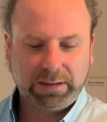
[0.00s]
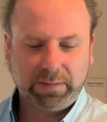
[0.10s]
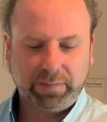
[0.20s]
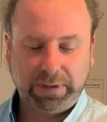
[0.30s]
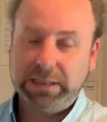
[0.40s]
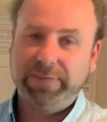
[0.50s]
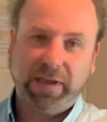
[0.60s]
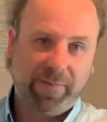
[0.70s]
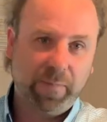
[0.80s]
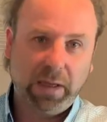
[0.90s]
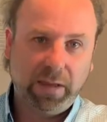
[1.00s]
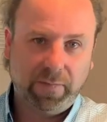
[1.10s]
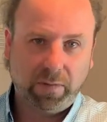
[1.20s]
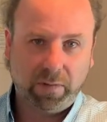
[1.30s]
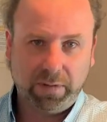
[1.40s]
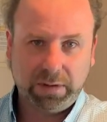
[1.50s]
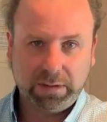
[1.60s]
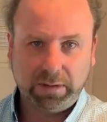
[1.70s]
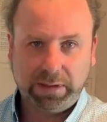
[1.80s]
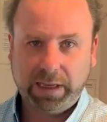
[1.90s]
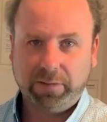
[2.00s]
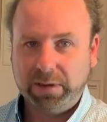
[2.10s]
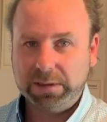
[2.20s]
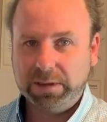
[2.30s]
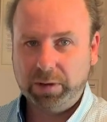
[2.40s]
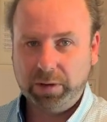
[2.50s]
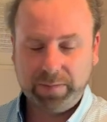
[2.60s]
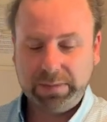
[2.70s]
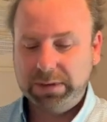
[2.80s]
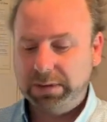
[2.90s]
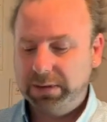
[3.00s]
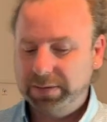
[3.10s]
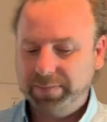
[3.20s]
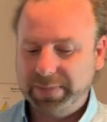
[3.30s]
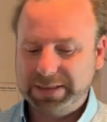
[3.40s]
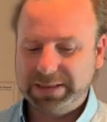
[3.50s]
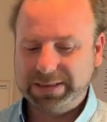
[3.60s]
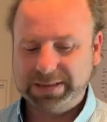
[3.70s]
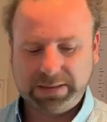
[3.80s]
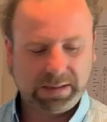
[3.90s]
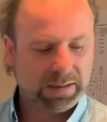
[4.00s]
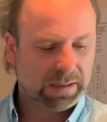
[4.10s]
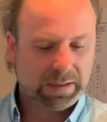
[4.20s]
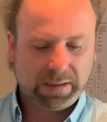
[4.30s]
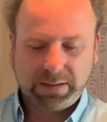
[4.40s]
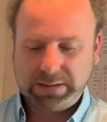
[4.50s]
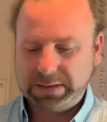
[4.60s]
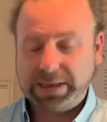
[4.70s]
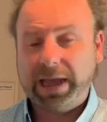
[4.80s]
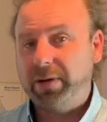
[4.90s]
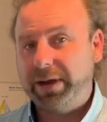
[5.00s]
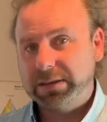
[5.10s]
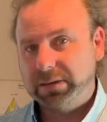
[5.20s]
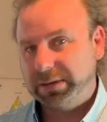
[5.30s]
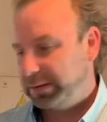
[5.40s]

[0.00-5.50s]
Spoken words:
please forgive me for not doing the accurate terms. This is how I do it.